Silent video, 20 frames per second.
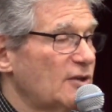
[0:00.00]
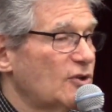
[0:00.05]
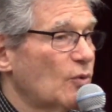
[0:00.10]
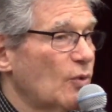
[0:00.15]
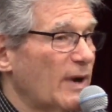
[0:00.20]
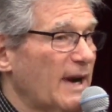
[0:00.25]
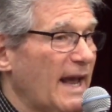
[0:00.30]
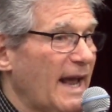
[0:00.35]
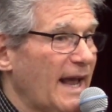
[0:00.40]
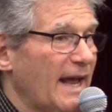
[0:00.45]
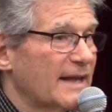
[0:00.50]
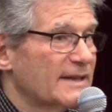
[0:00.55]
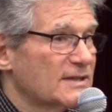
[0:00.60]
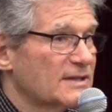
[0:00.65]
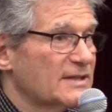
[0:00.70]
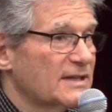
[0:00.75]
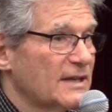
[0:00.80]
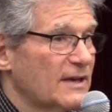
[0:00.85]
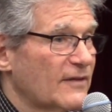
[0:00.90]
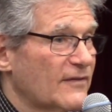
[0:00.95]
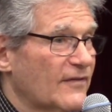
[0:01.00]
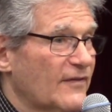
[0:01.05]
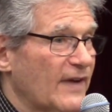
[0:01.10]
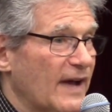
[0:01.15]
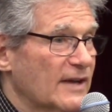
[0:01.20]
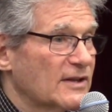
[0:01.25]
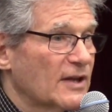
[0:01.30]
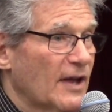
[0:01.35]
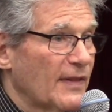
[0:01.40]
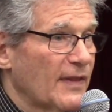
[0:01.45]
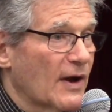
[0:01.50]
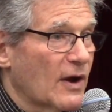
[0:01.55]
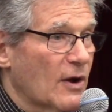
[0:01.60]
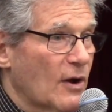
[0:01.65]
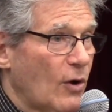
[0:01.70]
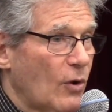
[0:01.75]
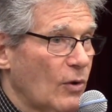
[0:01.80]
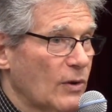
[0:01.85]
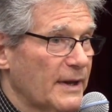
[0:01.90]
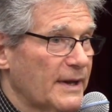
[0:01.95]
to enhance the effect on the
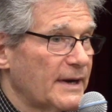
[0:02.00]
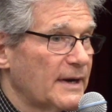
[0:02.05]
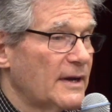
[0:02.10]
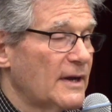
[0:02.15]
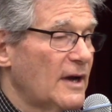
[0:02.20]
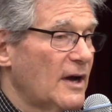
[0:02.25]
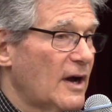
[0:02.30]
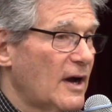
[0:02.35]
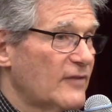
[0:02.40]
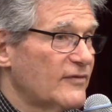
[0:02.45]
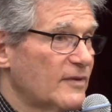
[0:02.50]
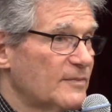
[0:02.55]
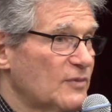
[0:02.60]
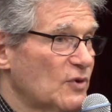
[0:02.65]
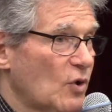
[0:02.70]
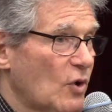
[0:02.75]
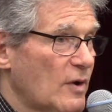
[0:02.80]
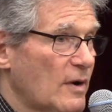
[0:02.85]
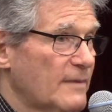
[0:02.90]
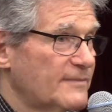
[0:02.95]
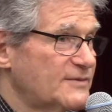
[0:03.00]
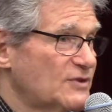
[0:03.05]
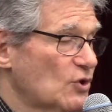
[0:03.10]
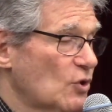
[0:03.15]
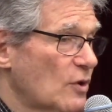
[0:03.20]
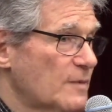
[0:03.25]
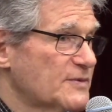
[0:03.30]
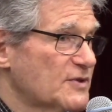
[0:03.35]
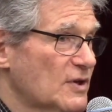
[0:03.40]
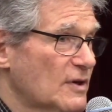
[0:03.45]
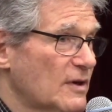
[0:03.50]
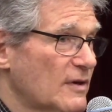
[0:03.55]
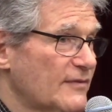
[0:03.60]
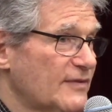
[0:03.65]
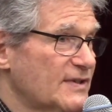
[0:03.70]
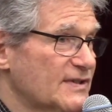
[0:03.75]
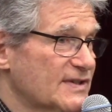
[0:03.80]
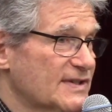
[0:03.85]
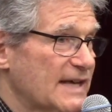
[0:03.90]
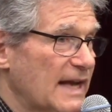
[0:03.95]
colon of absorption of
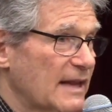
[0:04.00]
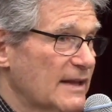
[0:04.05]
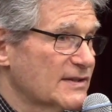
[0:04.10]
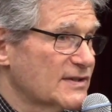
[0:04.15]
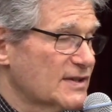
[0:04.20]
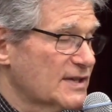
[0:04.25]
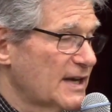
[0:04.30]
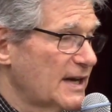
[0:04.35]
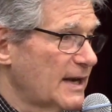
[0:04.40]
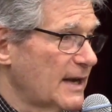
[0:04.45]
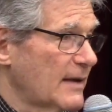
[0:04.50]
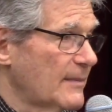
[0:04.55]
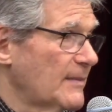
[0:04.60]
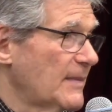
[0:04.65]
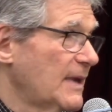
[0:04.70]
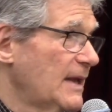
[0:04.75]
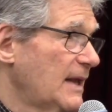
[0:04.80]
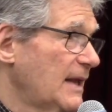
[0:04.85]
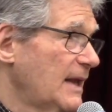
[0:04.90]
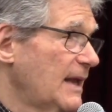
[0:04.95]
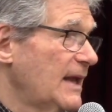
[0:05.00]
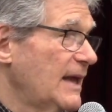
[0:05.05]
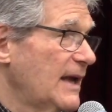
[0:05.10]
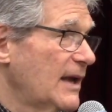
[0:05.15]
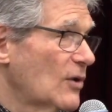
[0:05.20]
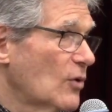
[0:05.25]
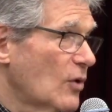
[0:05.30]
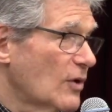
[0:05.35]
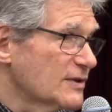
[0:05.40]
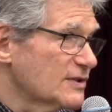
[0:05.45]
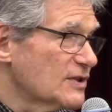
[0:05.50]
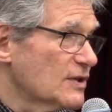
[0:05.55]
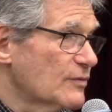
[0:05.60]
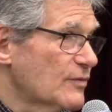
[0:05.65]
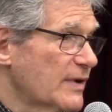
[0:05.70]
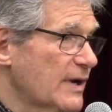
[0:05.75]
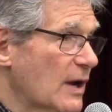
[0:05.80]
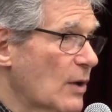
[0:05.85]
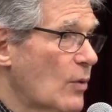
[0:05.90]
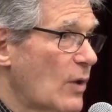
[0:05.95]
the salicinium. It also
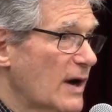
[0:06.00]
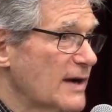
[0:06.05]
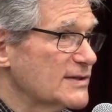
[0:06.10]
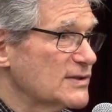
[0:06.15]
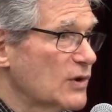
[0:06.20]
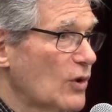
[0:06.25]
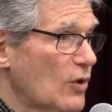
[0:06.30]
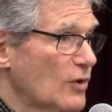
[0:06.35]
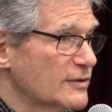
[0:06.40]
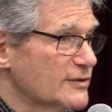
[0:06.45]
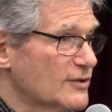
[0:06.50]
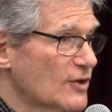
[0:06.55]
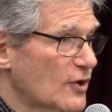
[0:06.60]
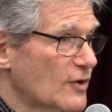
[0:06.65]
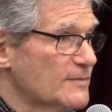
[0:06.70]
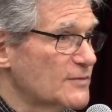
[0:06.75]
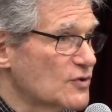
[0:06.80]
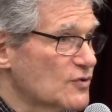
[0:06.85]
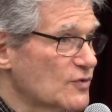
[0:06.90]
requires long-term